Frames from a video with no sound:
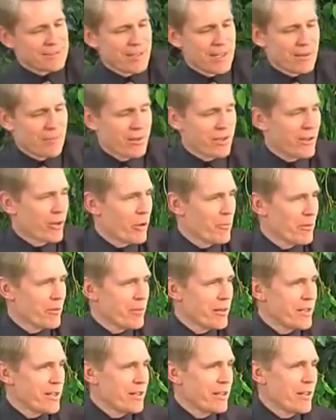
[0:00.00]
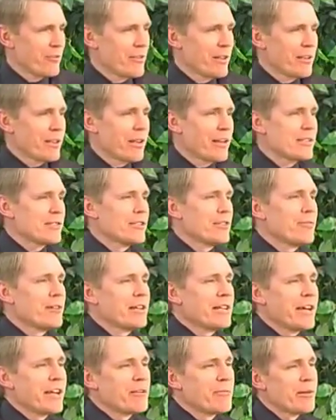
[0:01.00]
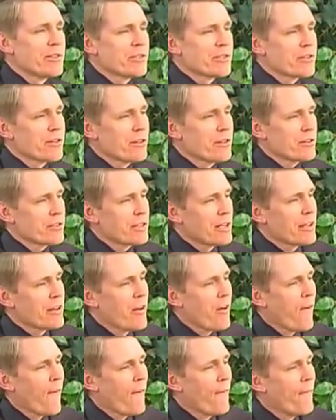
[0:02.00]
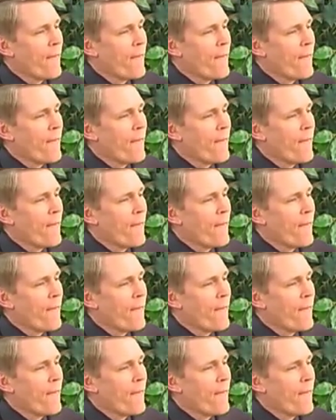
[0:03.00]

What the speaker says: Well, I'll bring the open one here. Yeah, we'll let the guys see what diatomaceous earth looks like.